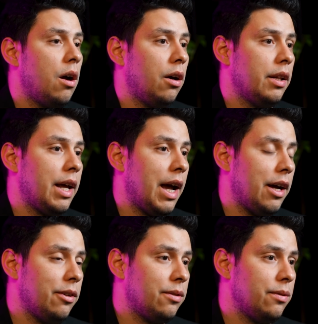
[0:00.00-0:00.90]
on
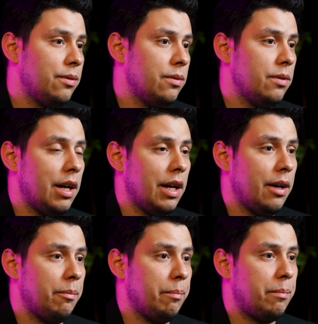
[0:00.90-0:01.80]
how to
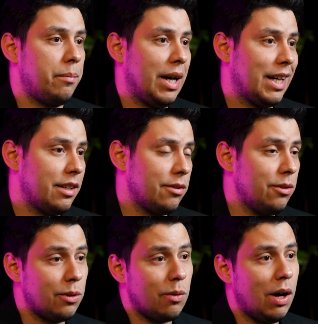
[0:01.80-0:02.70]
um, practice
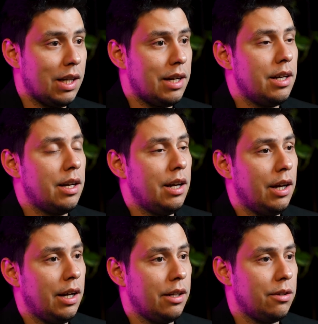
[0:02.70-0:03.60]
good quality
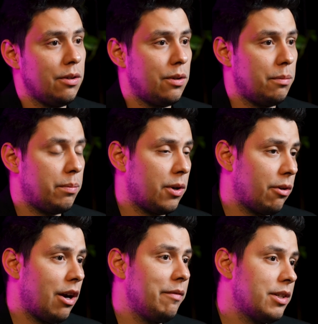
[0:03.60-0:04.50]
in your
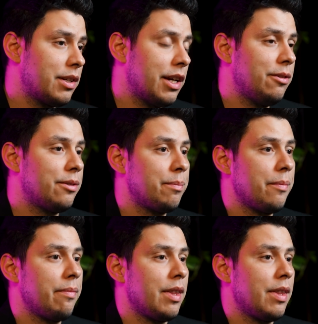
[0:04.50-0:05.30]
programming skills.